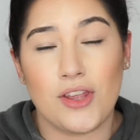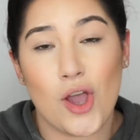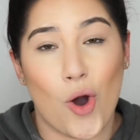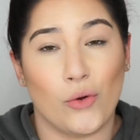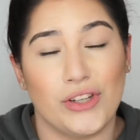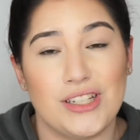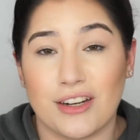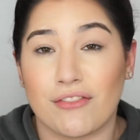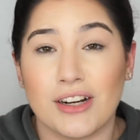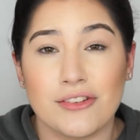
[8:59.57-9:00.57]
The only
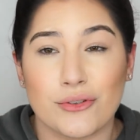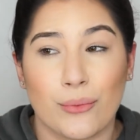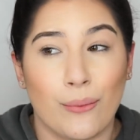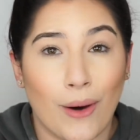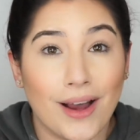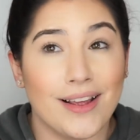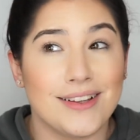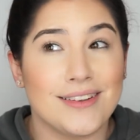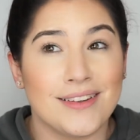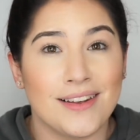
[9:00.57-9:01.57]
difference was